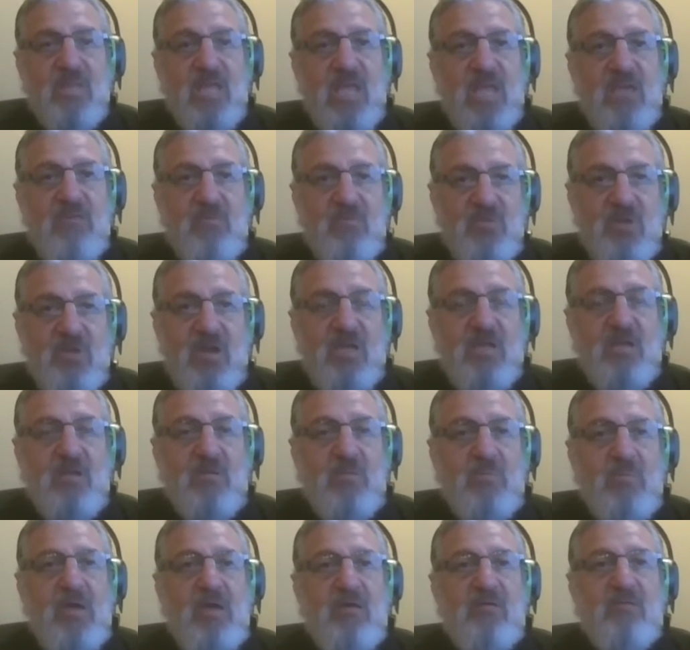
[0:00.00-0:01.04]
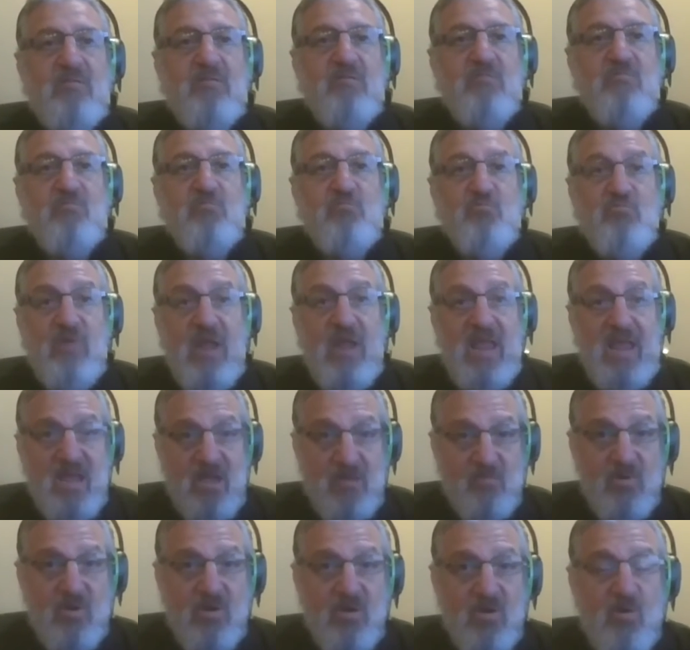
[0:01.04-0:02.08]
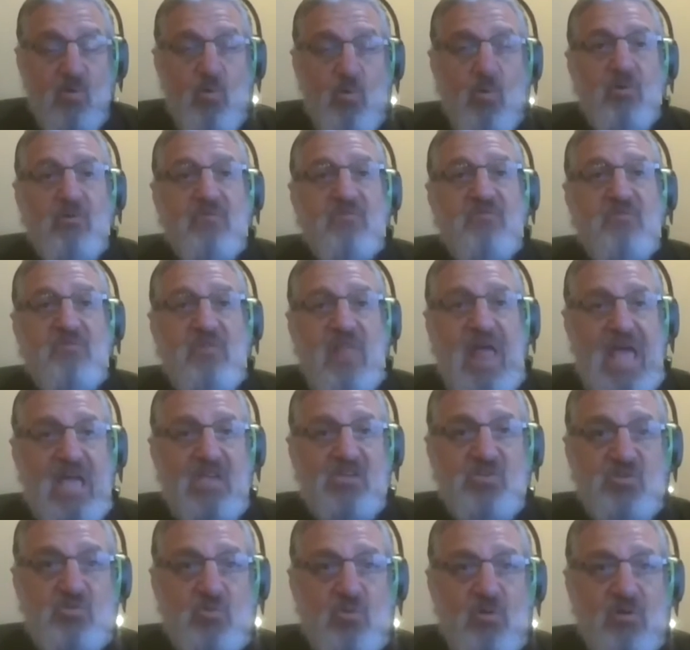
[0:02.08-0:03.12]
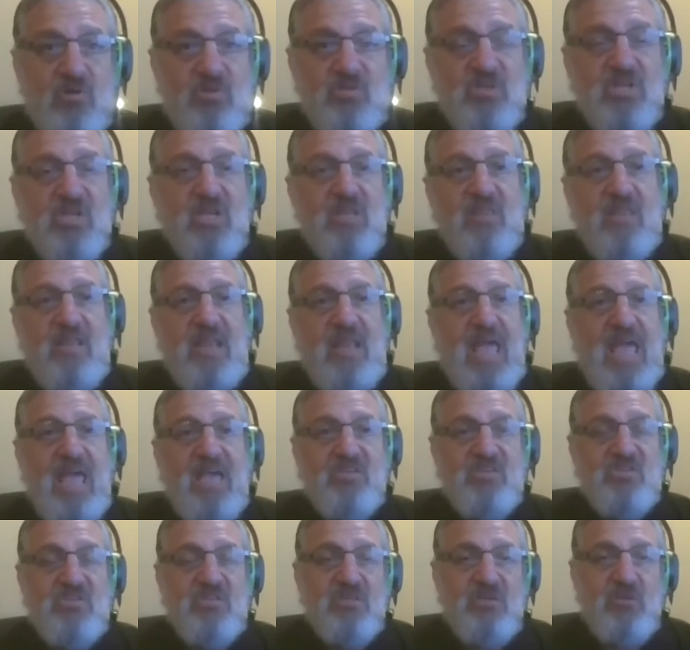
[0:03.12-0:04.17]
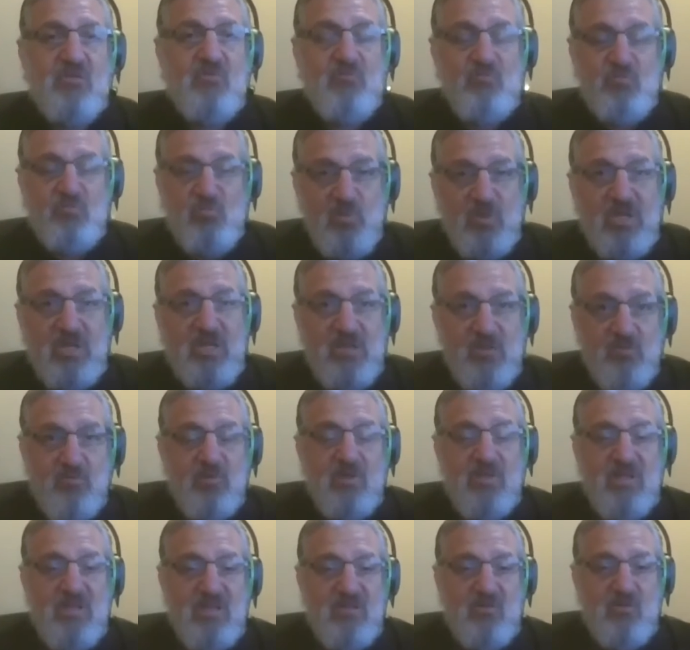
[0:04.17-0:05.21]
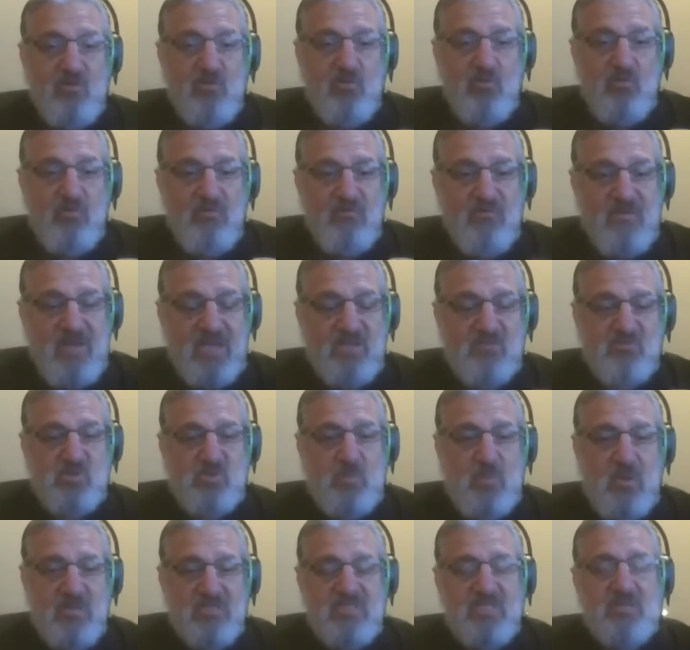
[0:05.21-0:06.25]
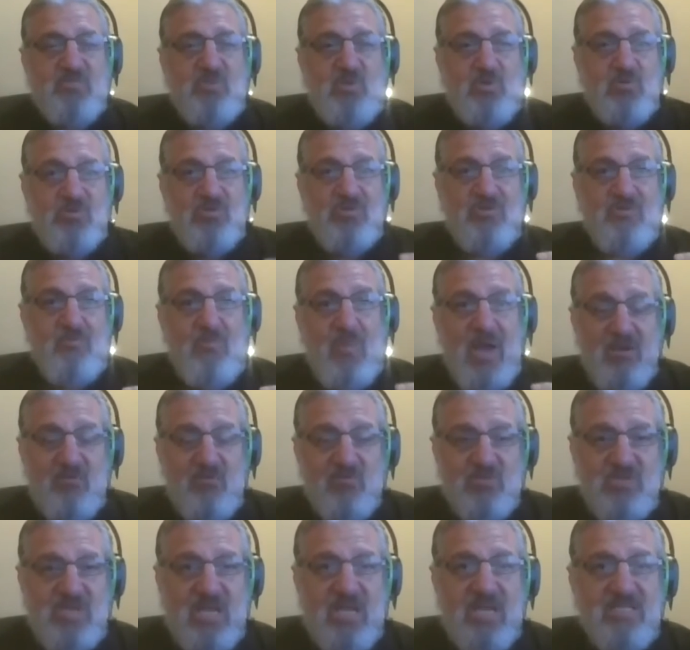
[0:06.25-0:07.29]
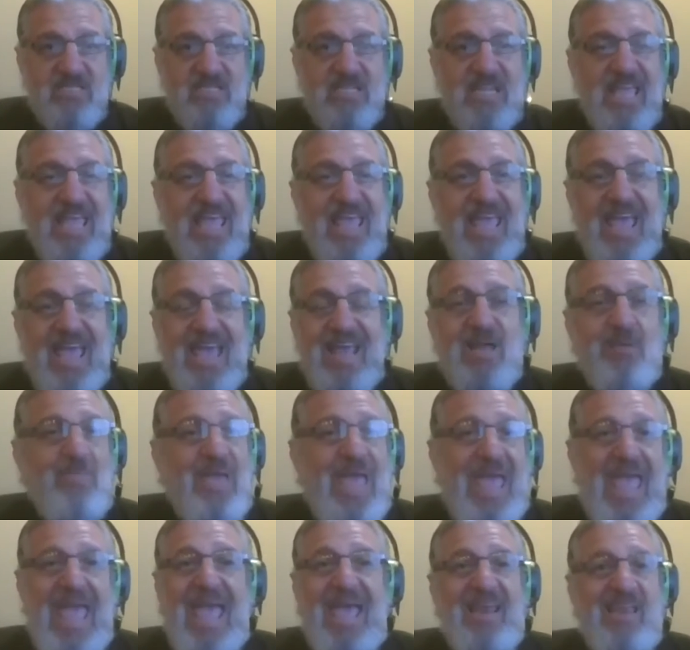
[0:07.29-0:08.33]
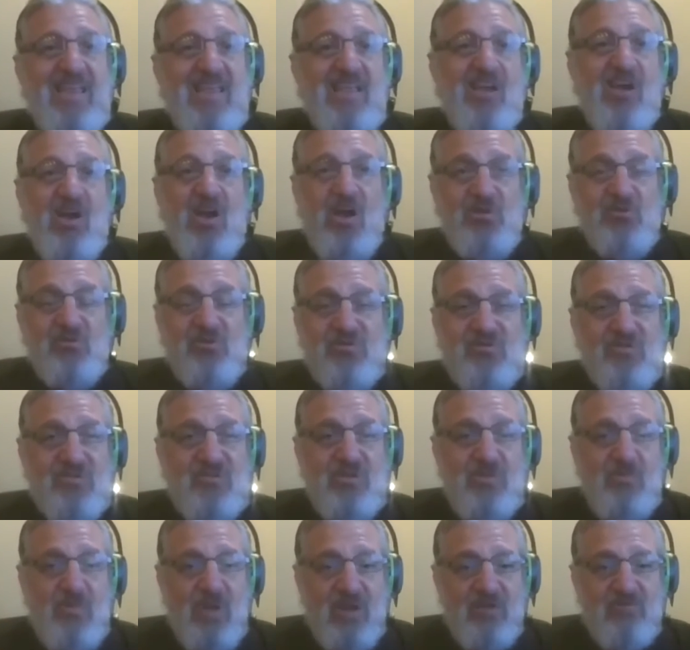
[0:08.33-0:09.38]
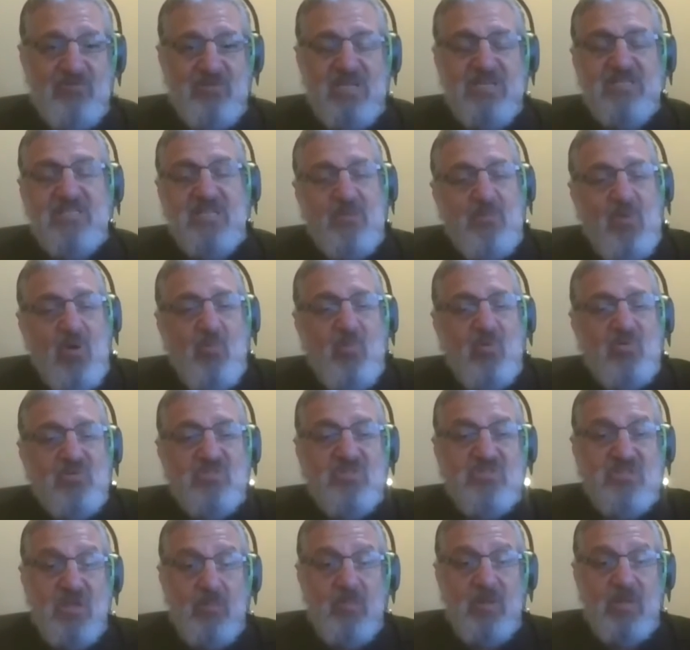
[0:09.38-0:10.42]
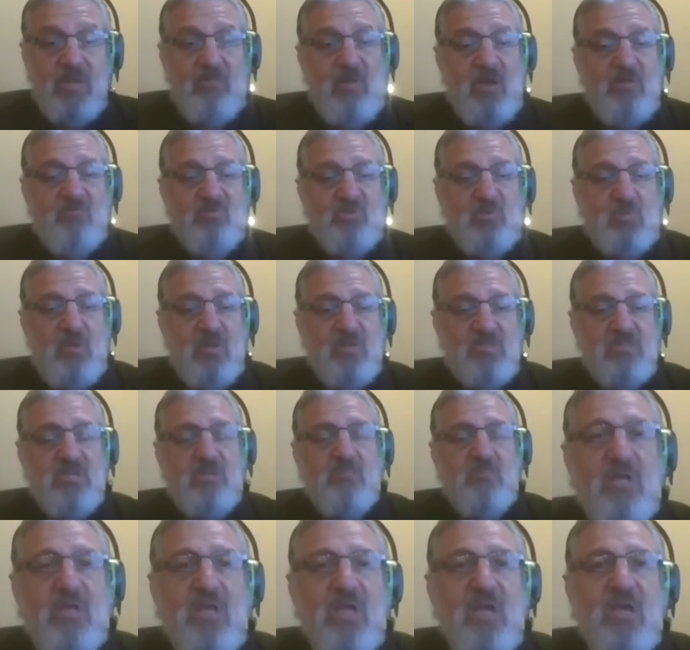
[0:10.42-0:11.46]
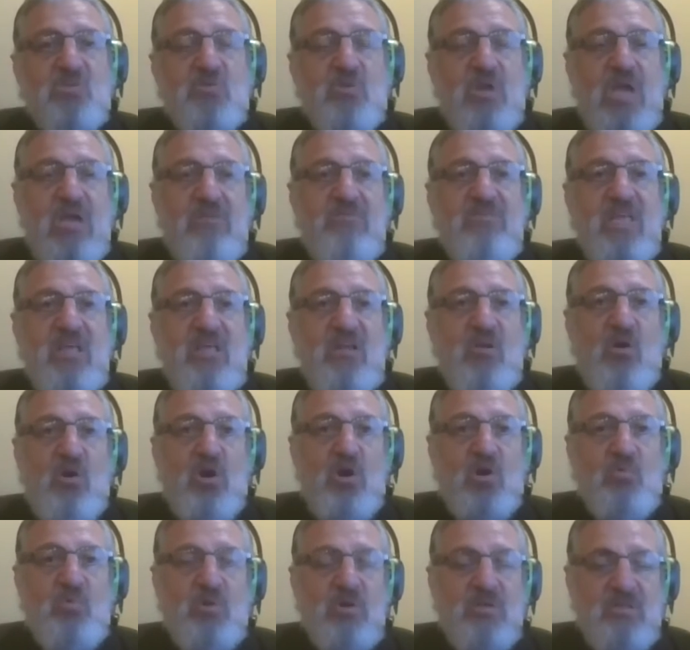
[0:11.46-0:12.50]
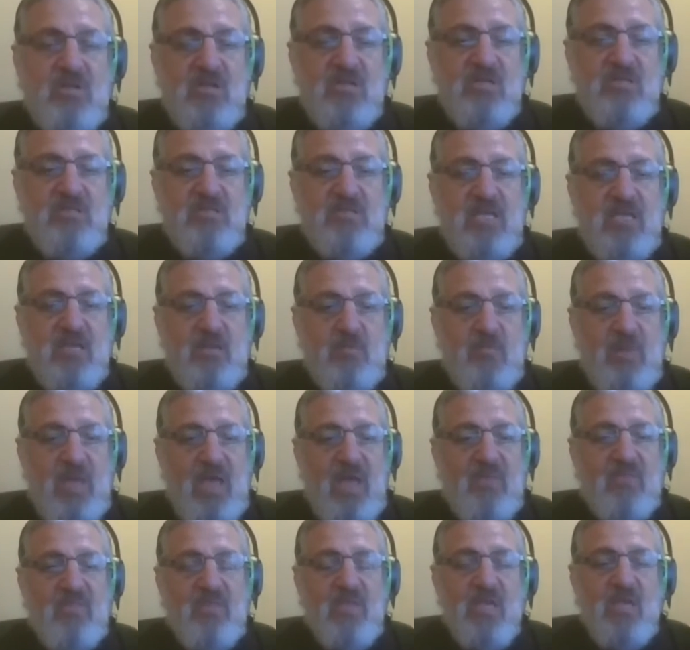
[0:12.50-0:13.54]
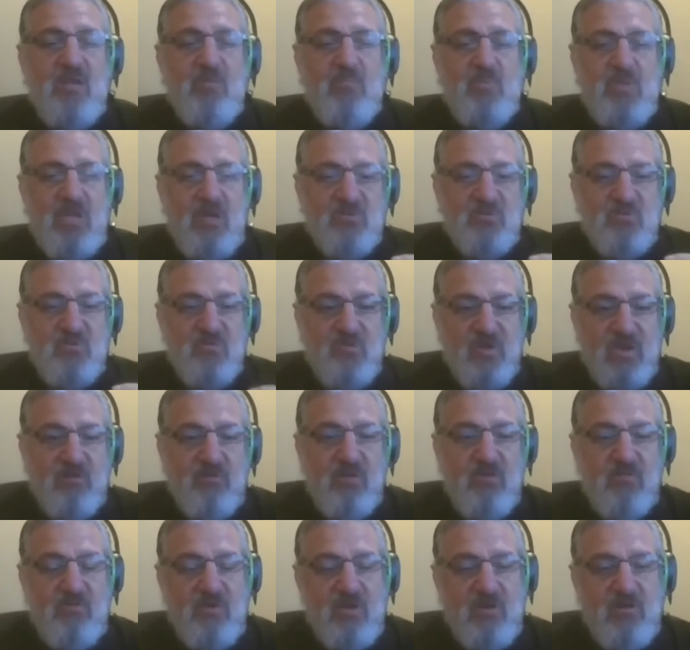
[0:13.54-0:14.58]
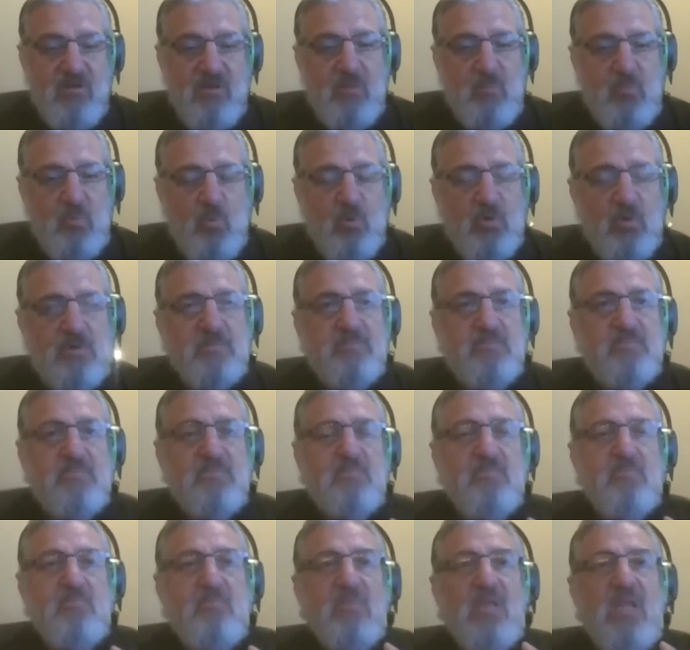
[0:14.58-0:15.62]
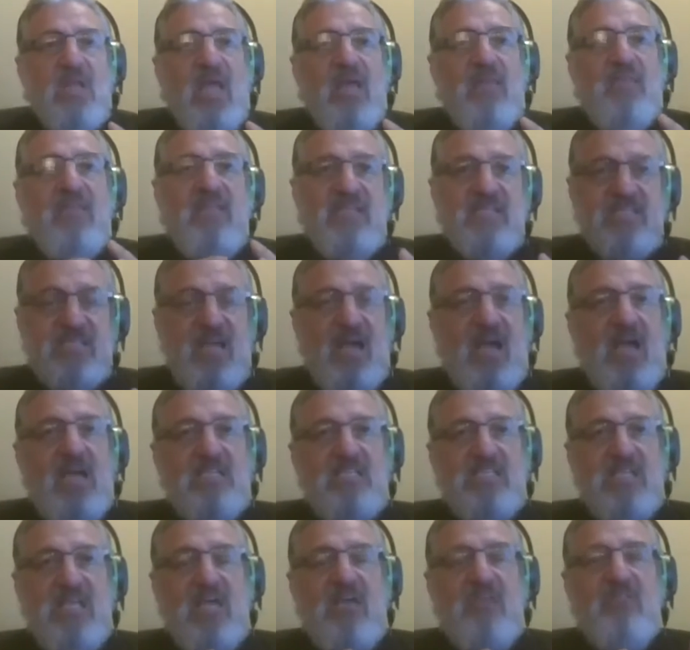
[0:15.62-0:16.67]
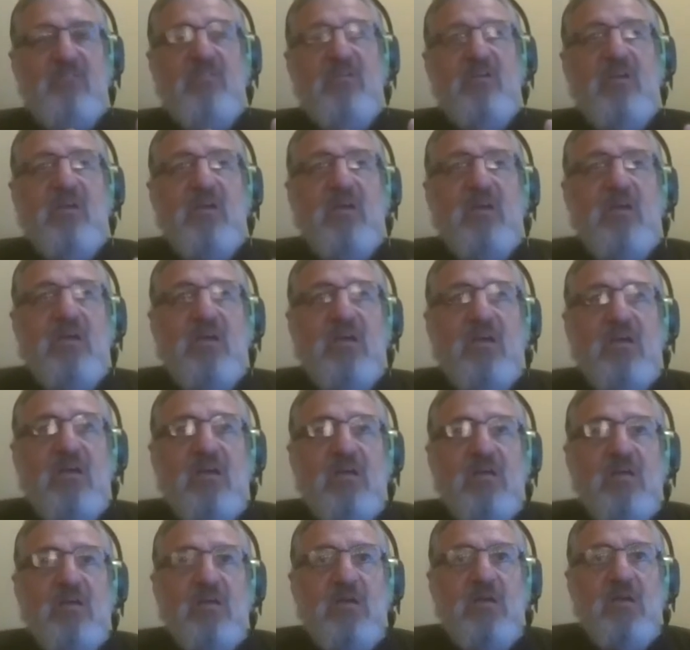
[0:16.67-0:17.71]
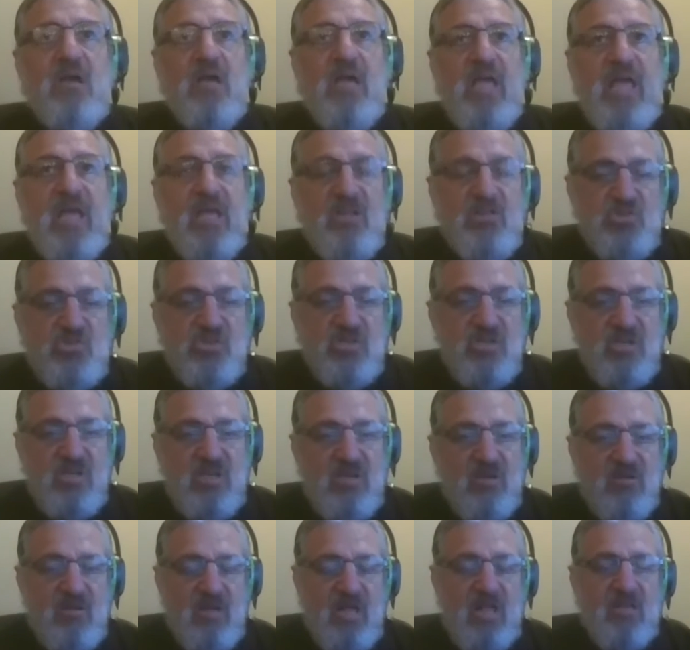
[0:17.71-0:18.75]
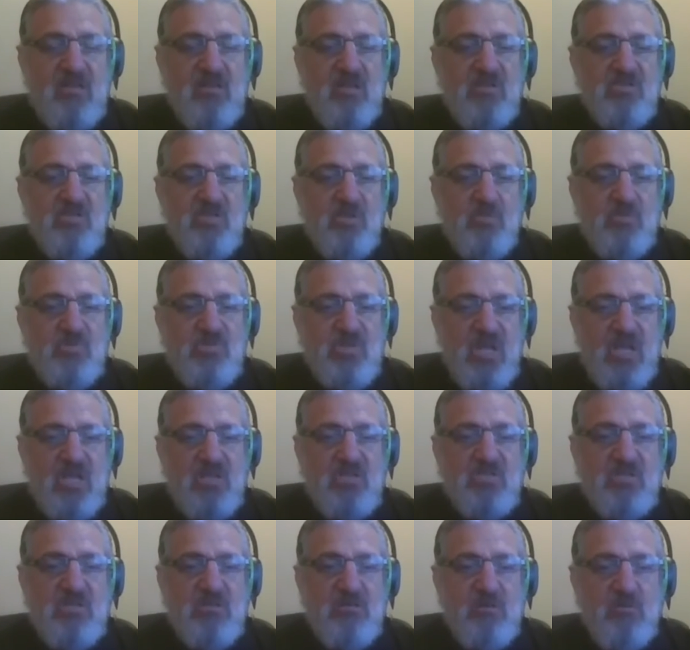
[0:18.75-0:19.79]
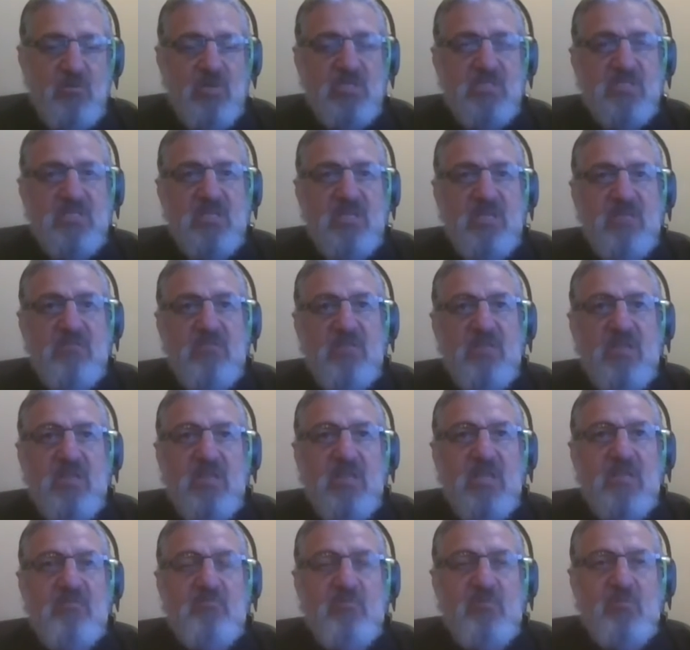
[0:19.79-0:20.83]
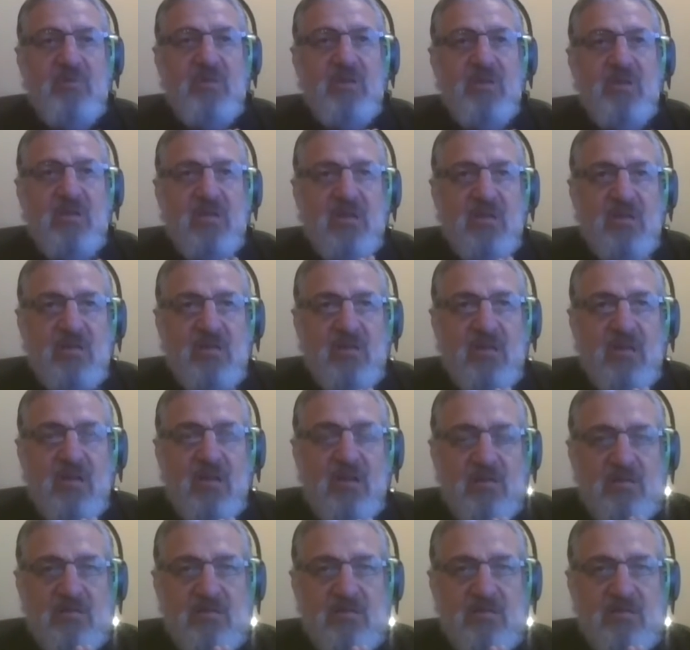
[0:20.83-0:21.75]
If I'm talking about RAM or flash storage that has, really, really fast response time, 200 microseconds, and I'm adding 150 microseconds, I'm almost doubling my response time. So having that hardware data path becomes very, very important. And these guys have engineered and done so much engineering with this that they've kind of